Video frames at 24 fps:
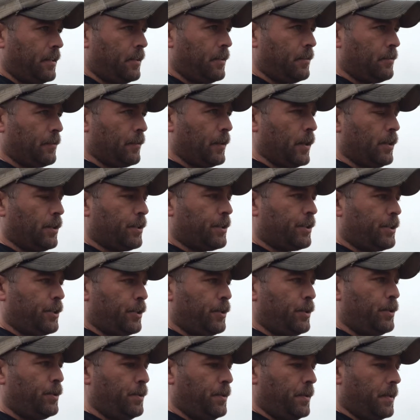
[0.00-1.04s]
The first
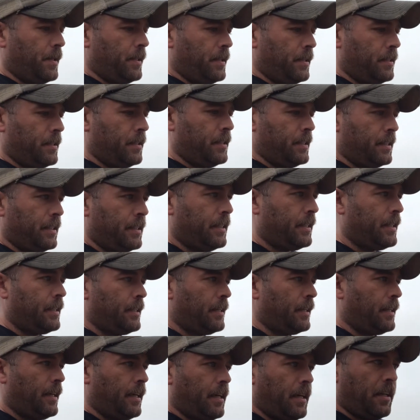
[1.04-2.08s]
2,
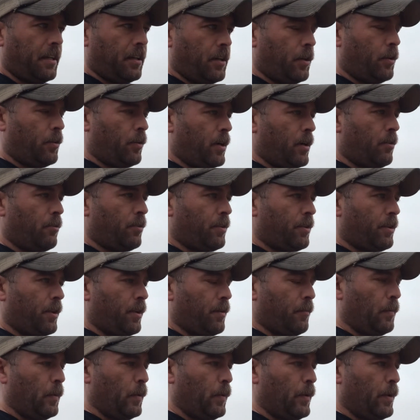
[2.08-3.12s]
I know I was
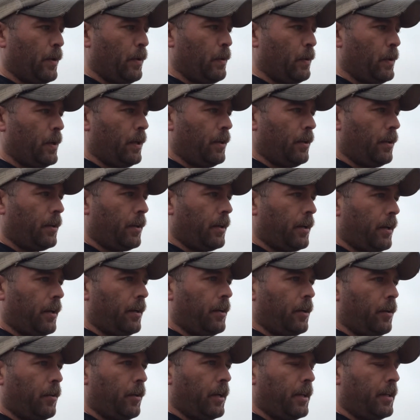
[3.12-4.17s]
on point with, and I
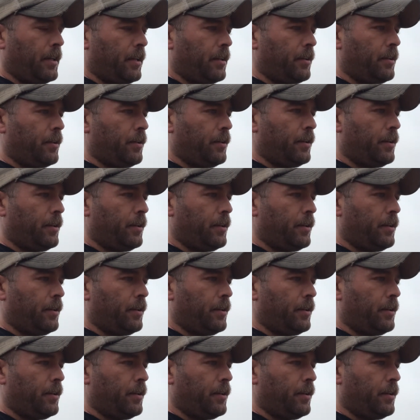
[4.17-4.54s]
know I did